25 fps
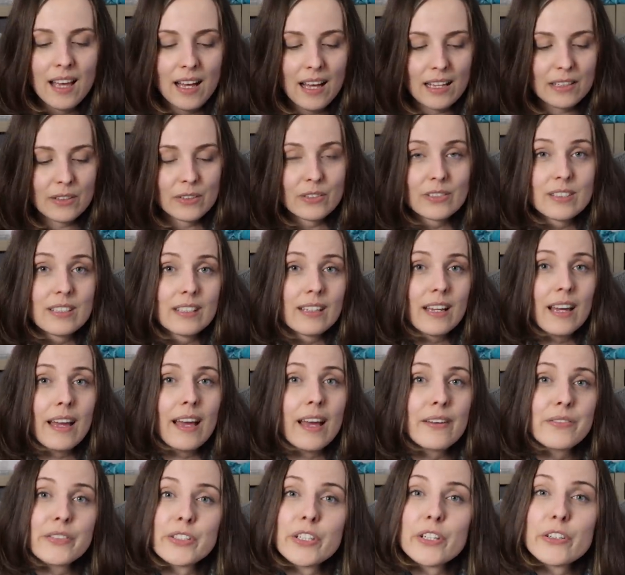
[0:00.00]
I don't think I
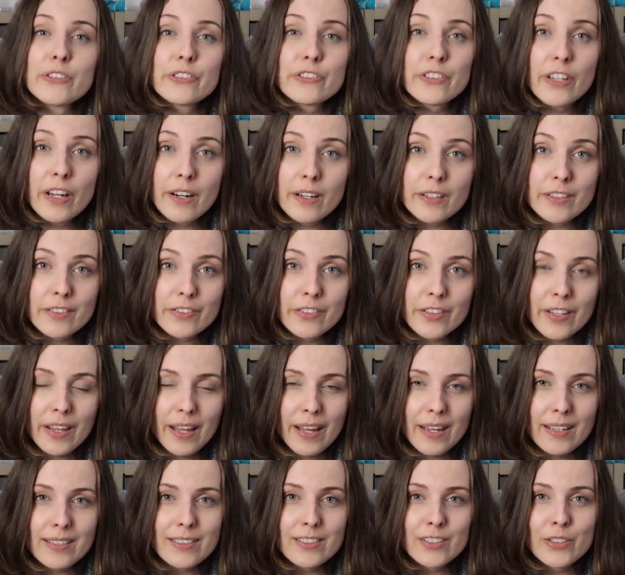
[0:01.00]
have enough yarn for
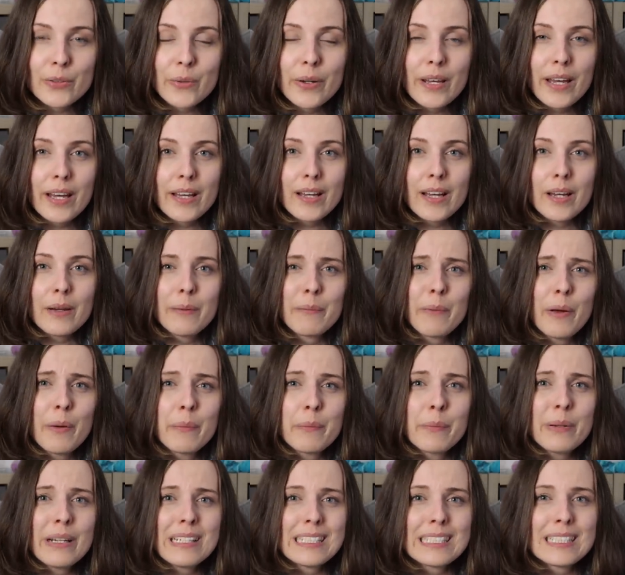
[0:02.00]
that, so I am a
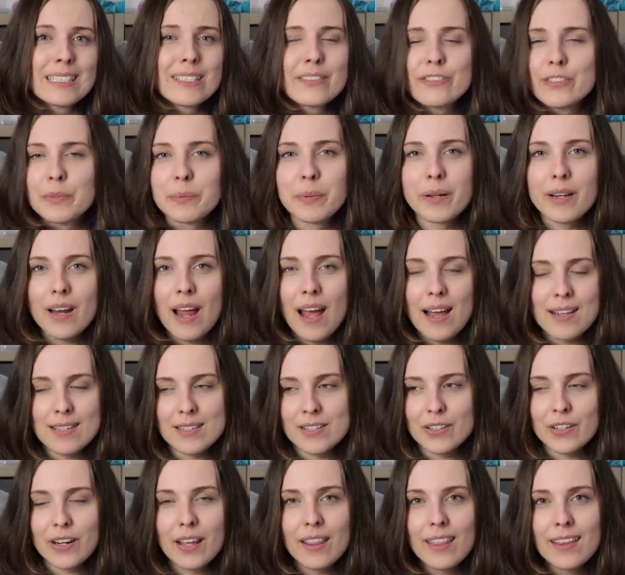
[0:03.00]
completely different
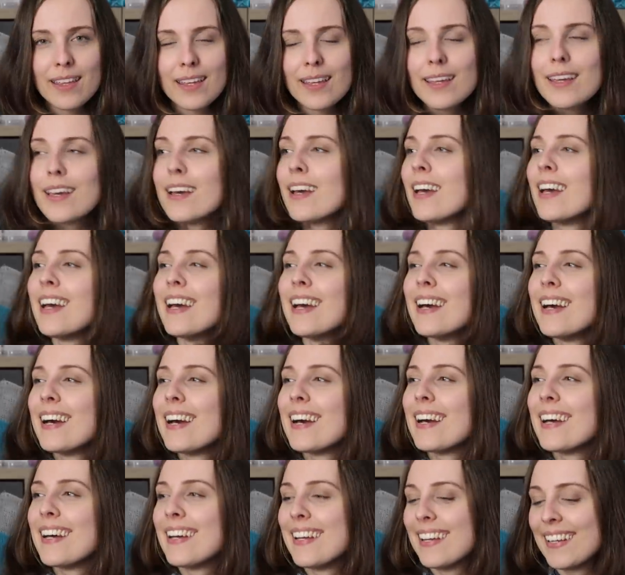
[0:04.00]
podcaster, I think.
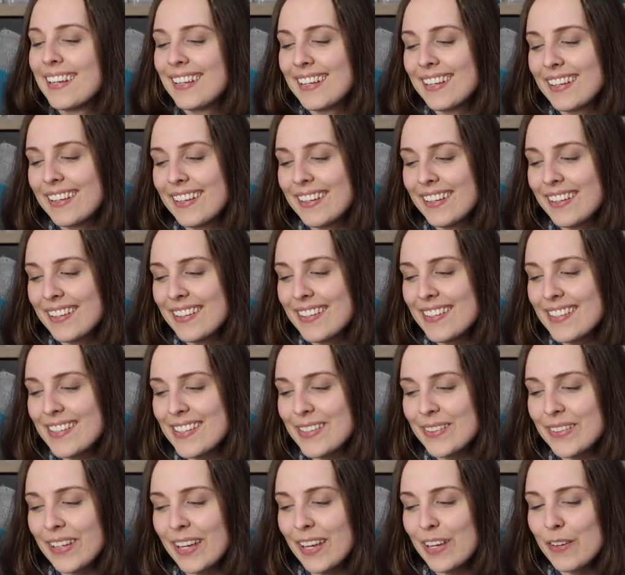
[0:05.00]
Uh,
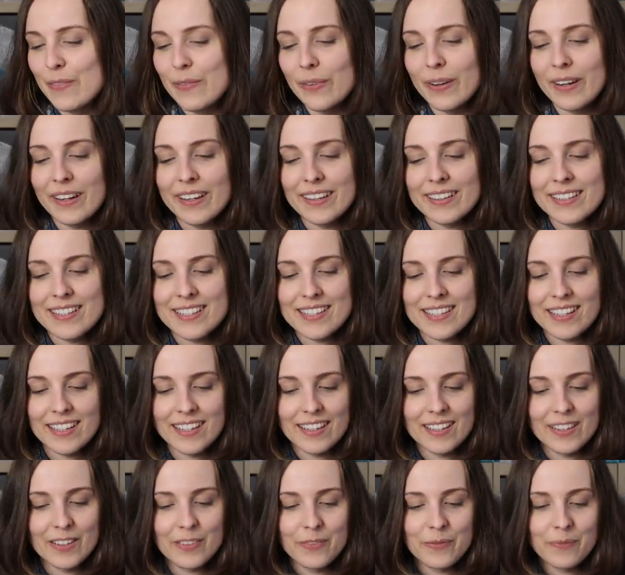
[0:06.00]
so yeah, but it's
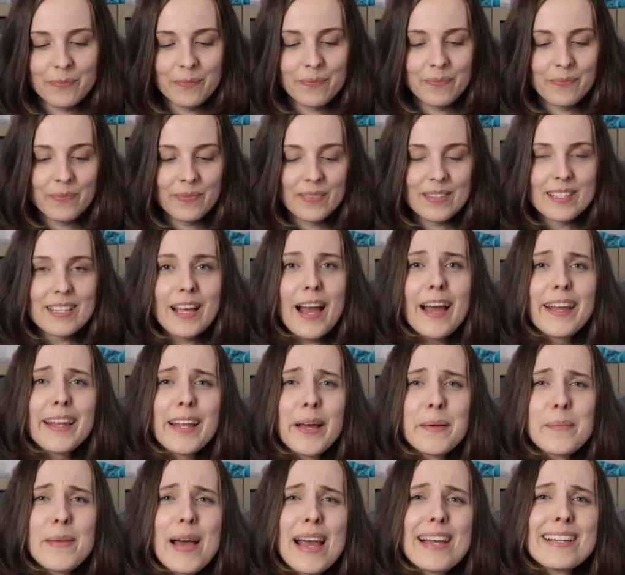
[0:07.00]
um, it's kind
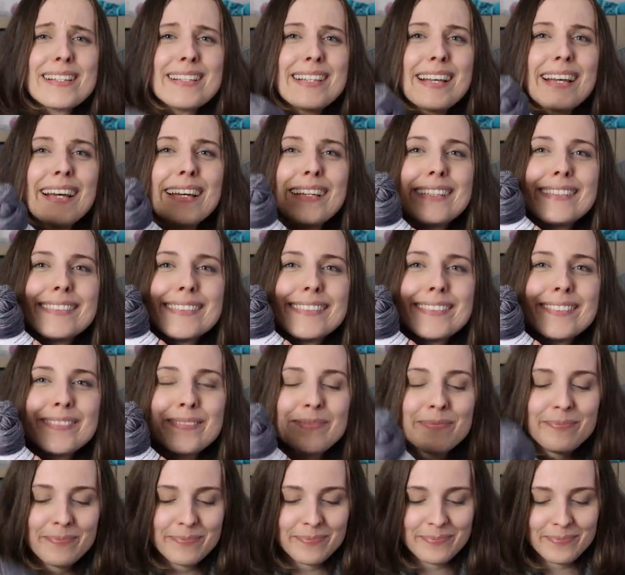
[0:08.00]
of amazing,
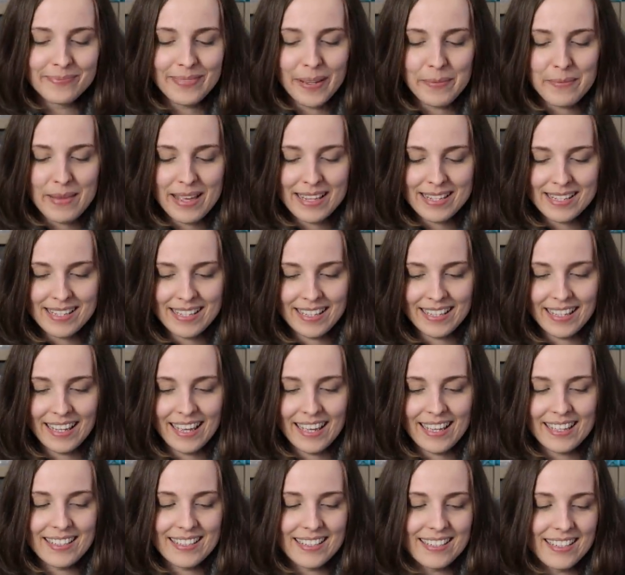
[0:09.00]
amazing
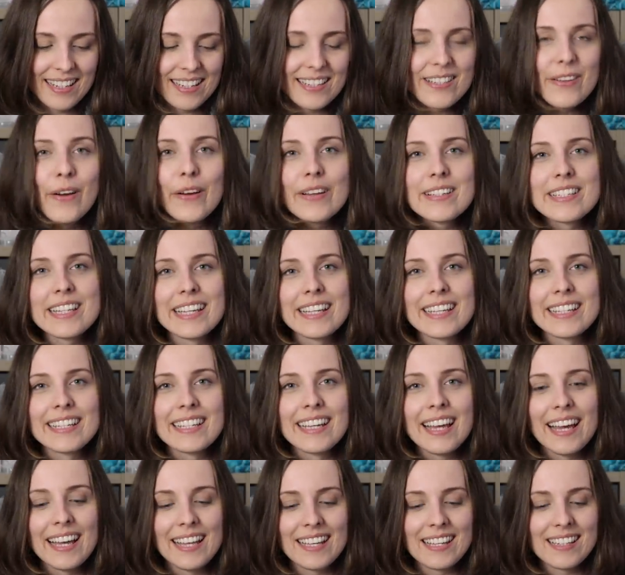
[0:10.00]
and
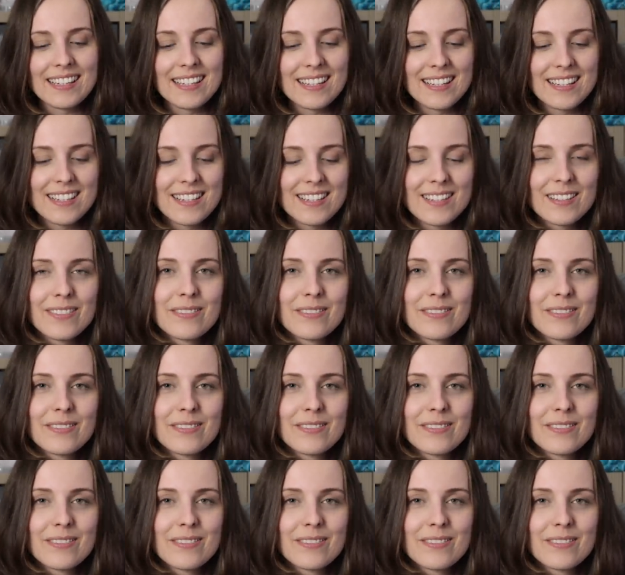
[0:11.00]
exciting, and